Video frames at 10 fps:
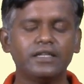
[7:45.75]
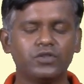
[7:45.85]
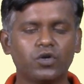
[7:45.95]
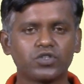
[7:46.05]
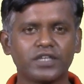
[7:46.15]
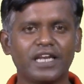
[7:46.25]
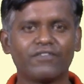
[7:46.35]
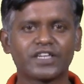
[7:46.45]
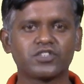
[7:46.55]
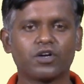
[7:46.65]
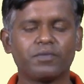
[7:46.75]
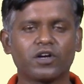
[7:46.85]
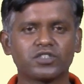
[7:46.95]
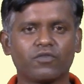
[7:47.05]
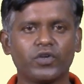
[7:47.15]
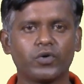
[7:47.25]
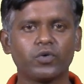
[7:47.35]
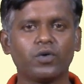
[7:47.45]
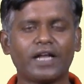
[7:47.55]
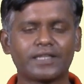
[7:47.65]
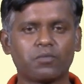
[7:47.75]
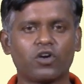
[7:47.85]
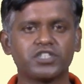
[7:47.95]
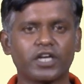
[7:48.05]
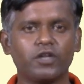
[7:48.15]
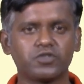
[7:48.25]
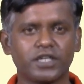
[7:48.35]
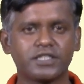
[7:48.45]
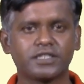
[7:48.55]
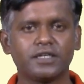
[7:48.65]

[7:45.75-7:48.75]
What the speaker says: Those ill effects are due to anthropological usage.